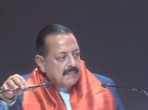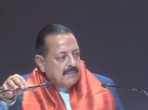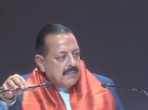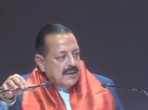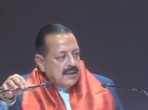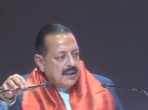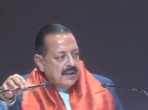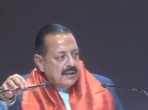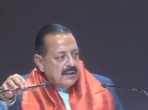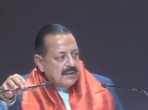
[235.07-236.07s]
but
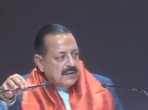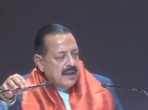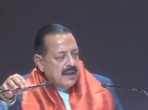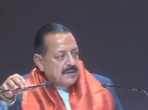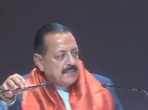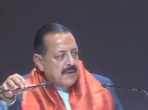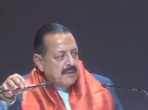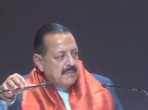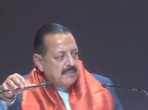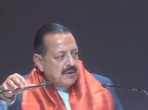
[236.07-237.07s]
the time
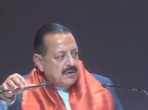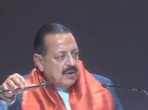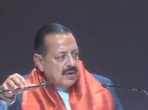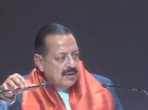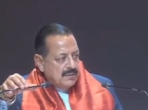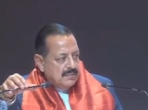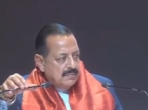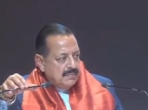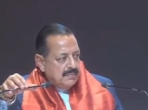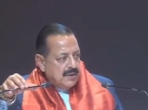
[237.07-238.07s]
span may be short,
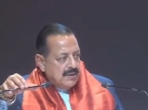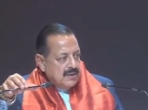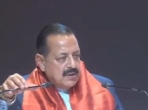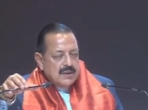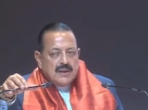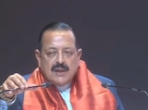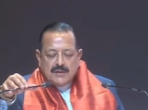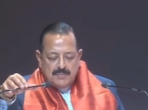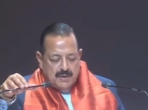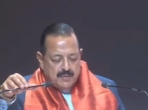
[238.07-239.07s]
but the journey has
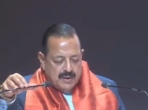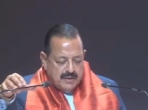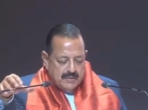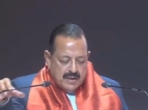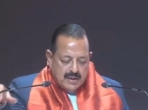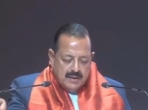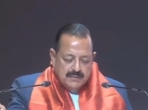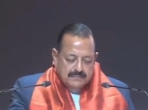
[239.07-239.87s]
been very rewarding.